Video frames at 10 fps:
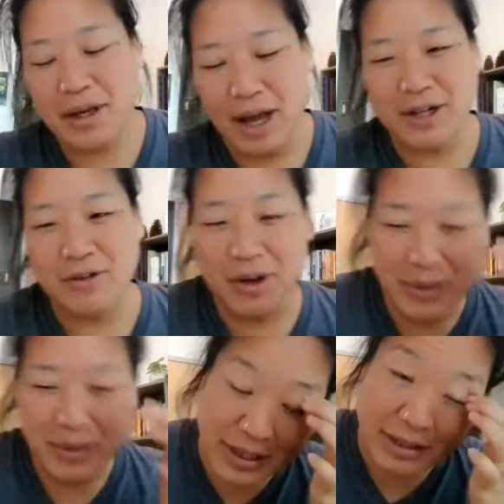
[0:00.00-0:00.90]
I know I
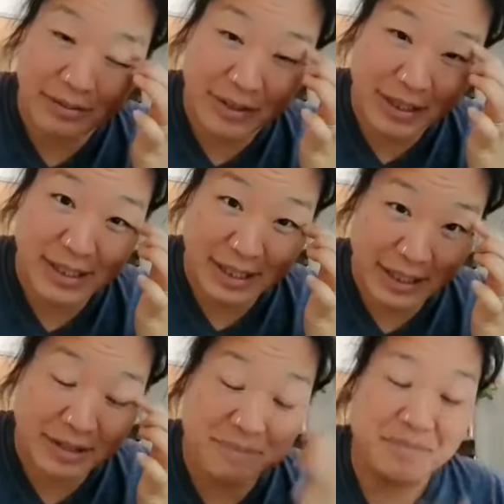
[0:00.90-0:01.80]
want to live in a
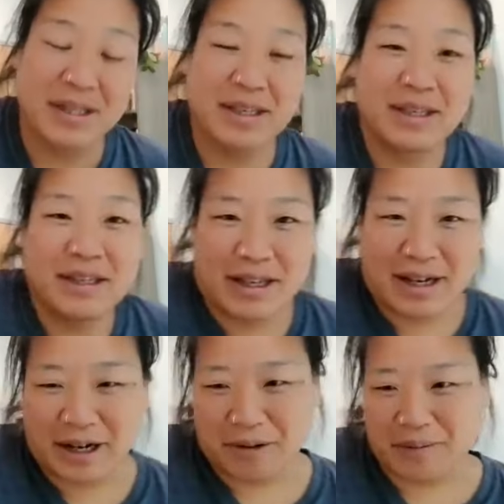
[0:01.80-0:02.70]
city.
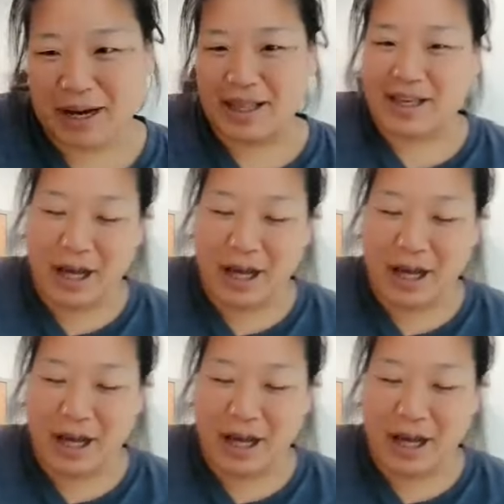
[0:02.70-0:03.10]
I like